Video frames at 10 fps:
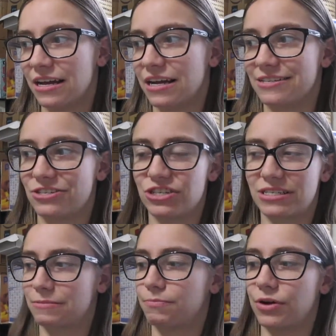is to
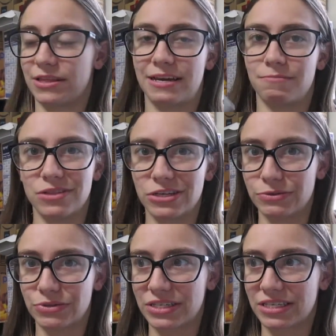just put them
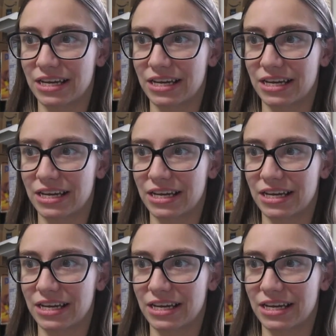loose